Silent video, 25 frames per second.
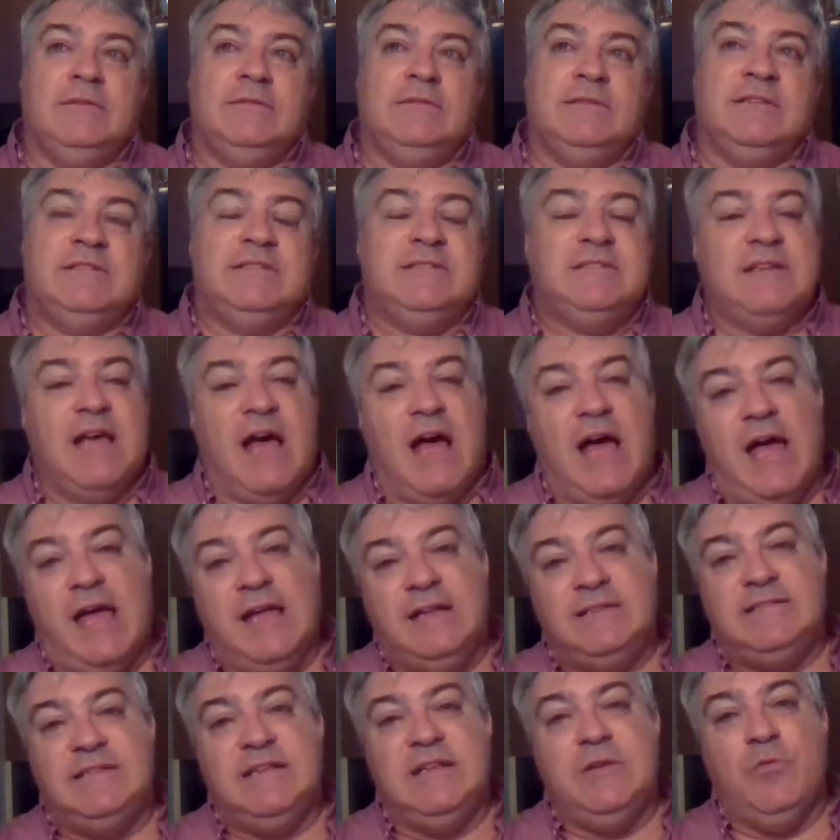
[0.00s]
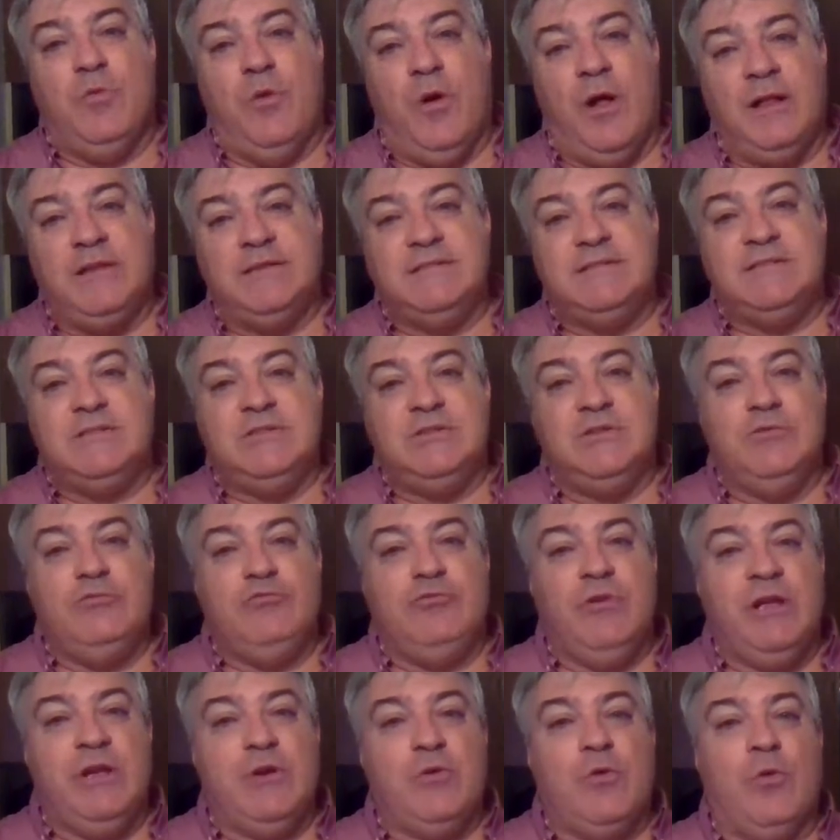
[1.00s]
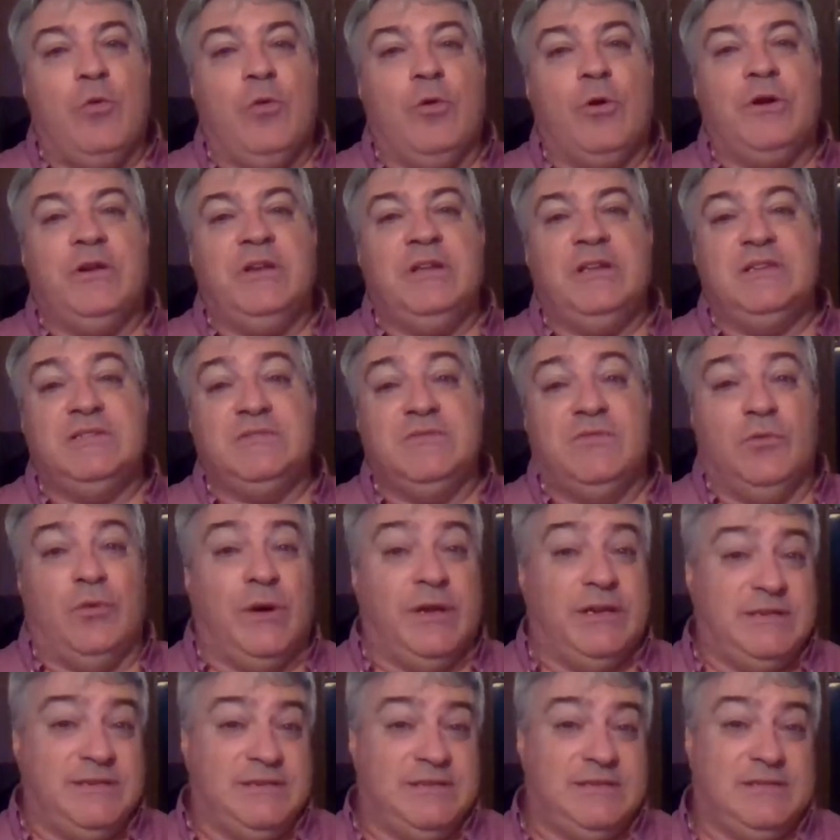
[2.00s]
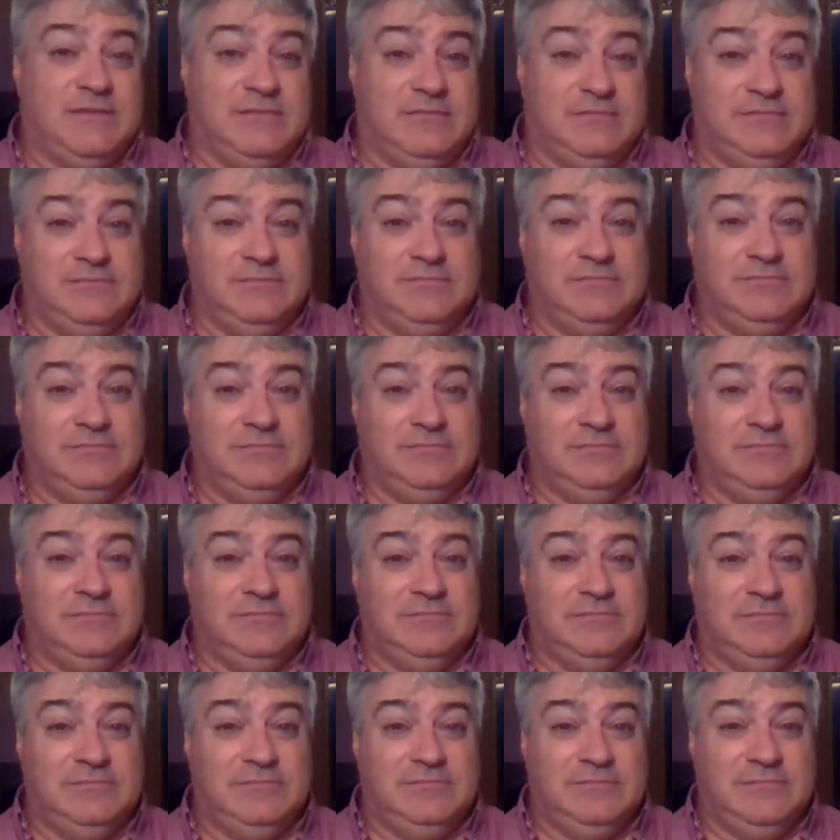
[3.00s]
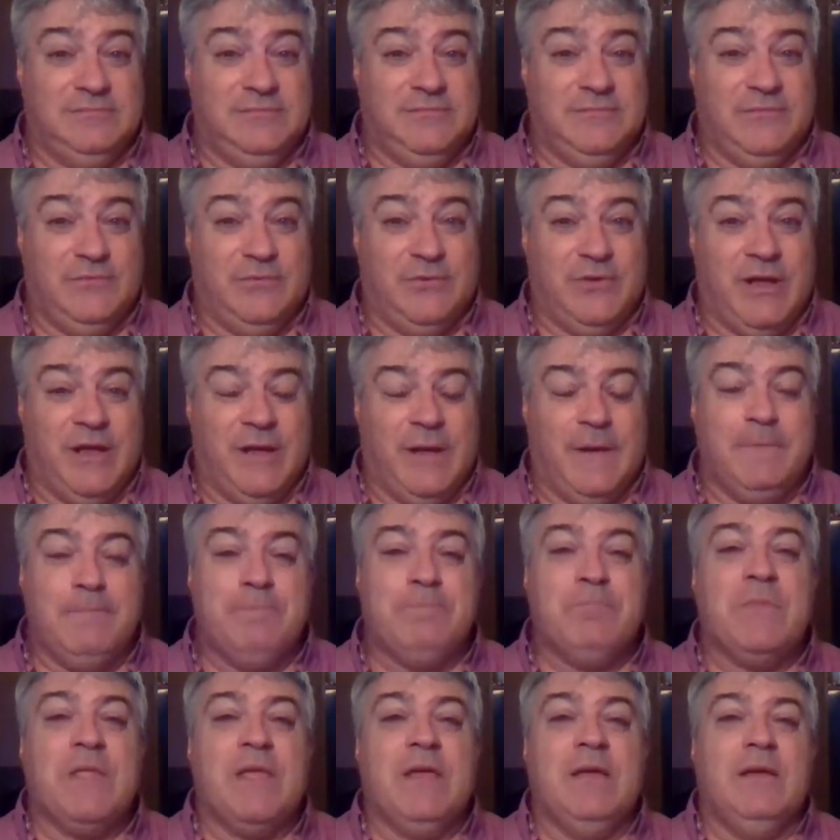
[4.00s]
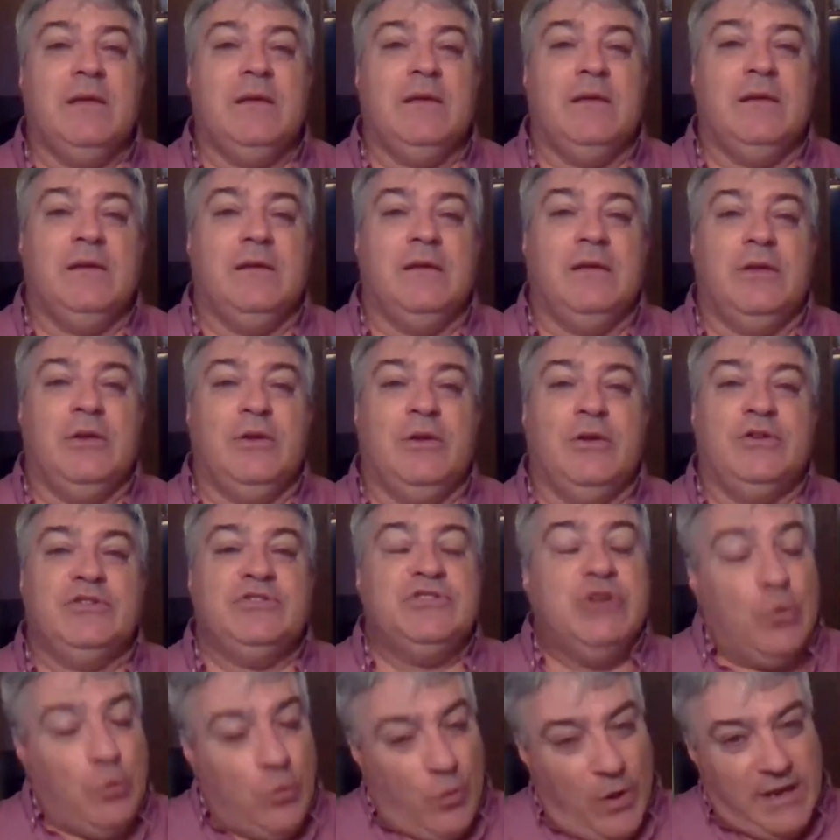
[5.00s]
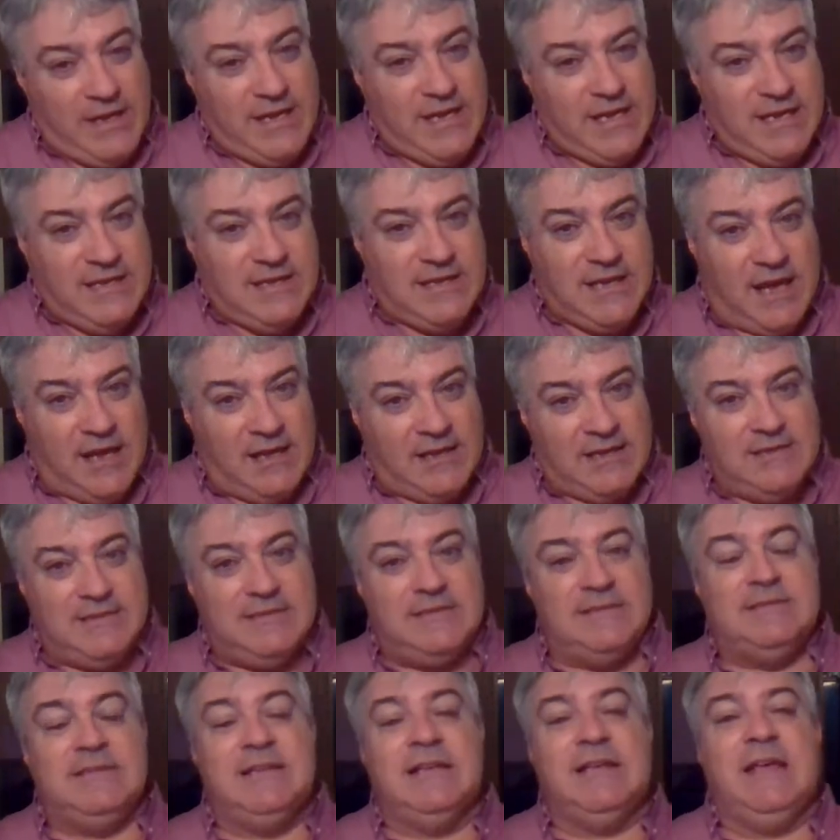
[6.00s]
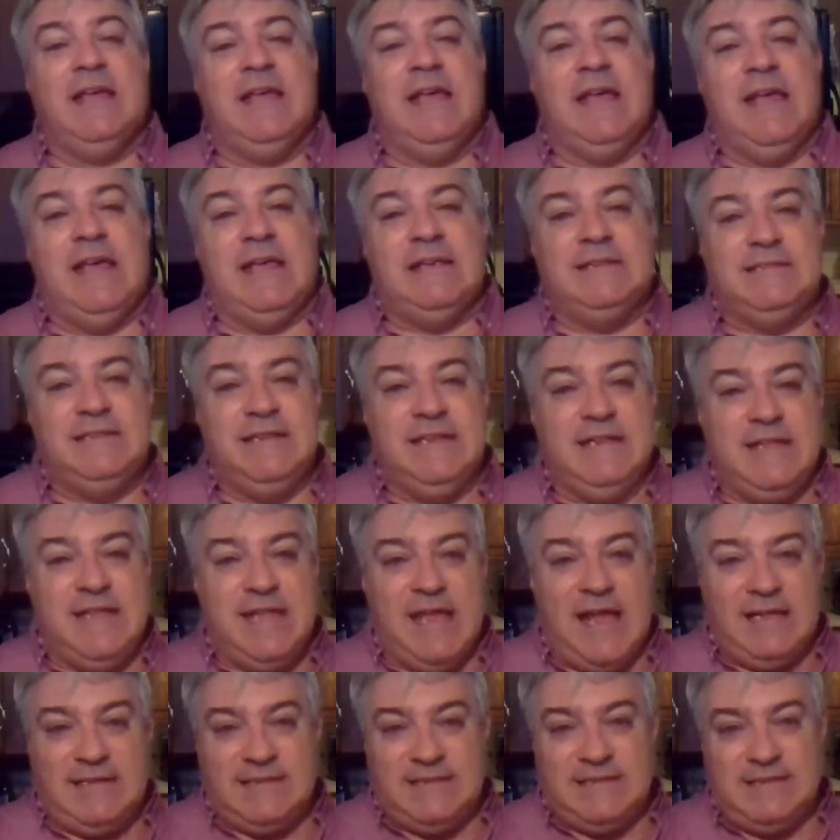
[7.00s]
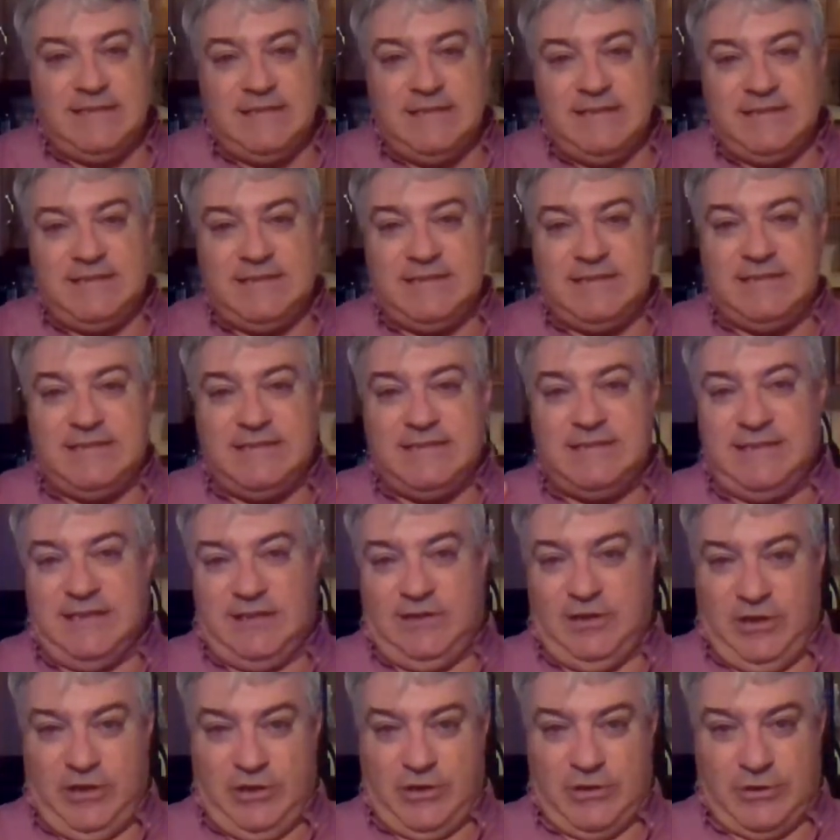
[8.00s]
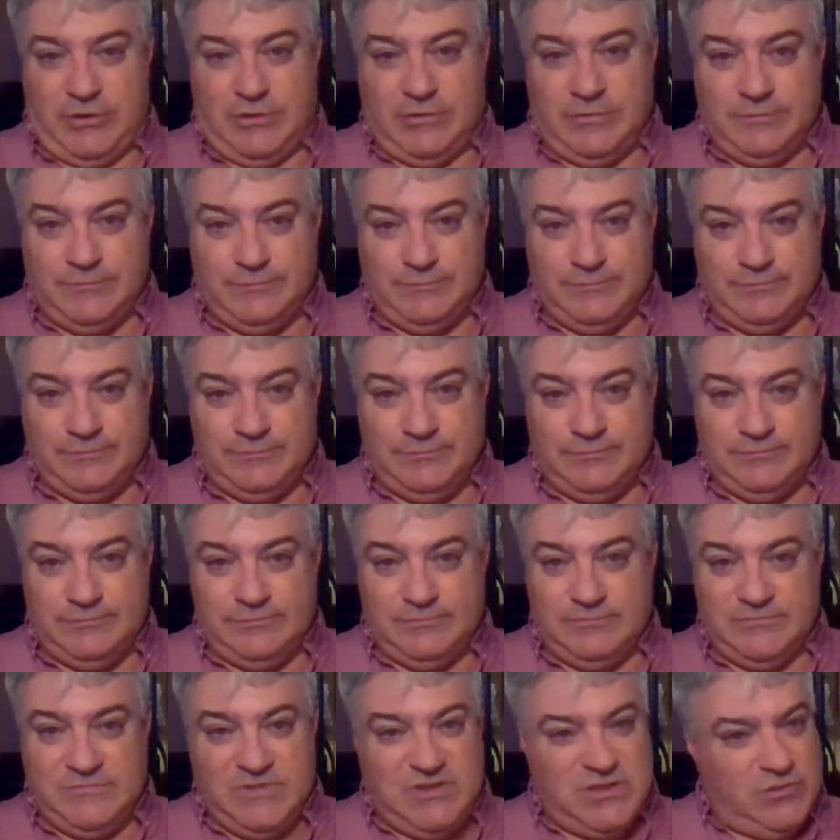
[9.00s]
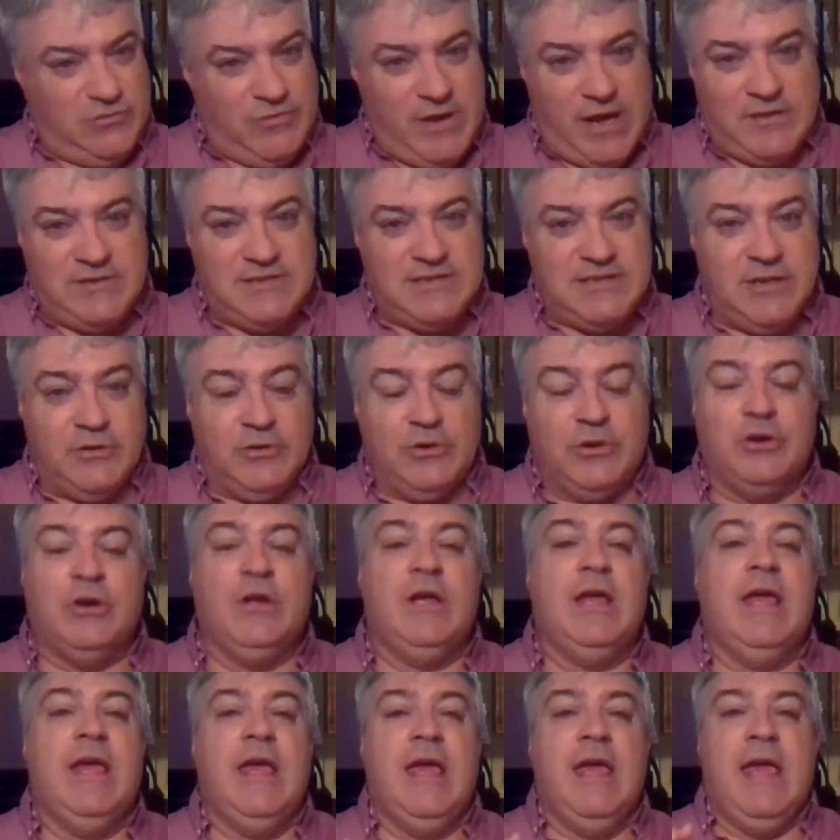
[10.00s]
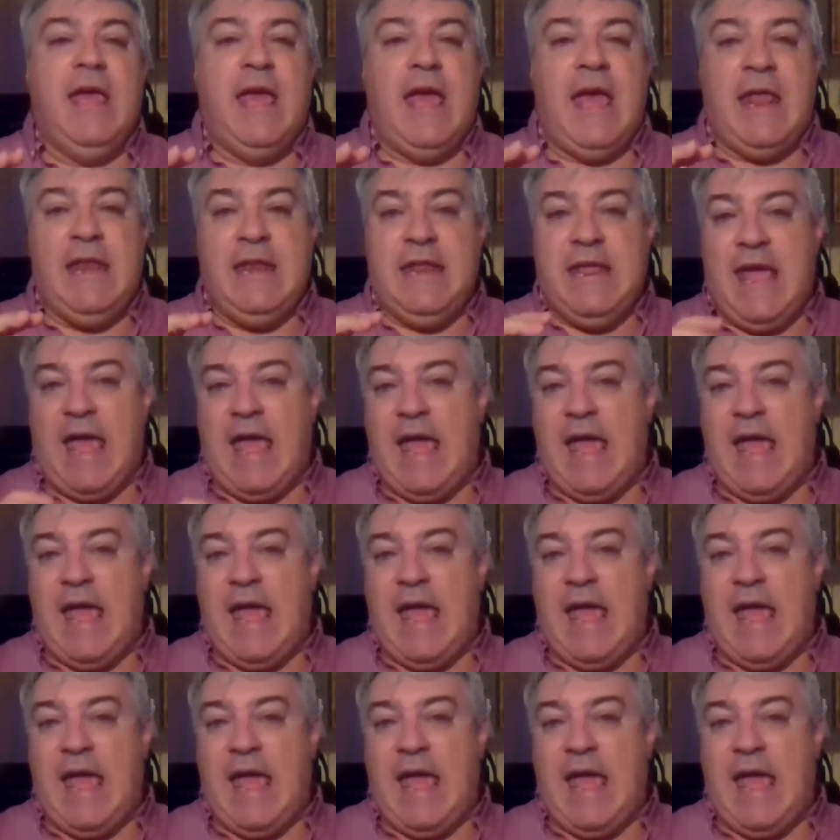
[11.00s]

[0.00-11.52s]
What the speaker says: decides he wants to record his voice. Okay? So what he does is he gets this cylinder, just a round cylinder, and he